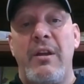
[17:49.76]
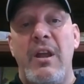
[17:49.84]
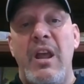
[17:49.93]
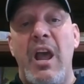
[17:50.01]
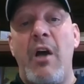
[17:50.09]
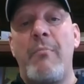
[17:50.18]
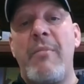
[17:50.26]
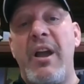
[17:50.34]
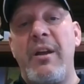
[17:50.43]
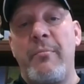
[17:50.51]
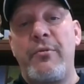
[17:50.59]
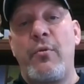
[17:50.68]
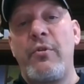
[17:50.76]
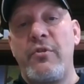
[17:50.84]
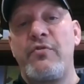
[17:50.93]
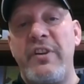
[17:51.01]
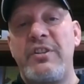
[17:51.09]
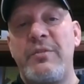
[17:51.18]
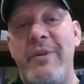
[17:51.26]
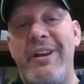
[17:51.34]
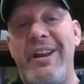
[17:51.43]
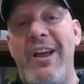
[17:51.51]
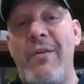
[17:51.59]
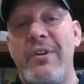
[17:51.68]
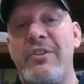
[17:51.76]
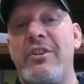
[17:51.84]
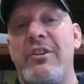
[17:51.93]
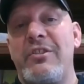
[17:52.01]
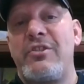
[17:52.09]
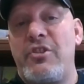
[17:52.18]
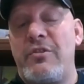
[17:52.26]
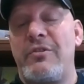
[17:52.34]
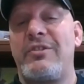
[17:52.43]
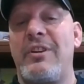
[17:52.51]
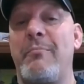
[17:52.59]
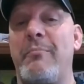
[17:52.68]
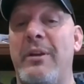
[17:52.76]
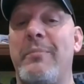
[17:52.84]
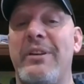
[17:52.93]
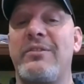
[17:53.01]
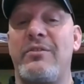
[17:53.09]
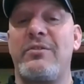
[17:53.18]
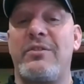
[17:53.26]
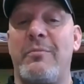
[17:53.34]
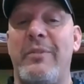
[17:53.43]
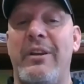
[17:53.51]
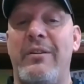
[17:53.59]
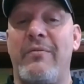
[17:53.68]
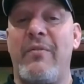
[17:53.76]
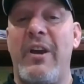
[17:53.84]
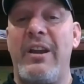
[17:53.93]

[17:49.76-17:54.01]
how my employer treats me now is going to send big messages to me, right?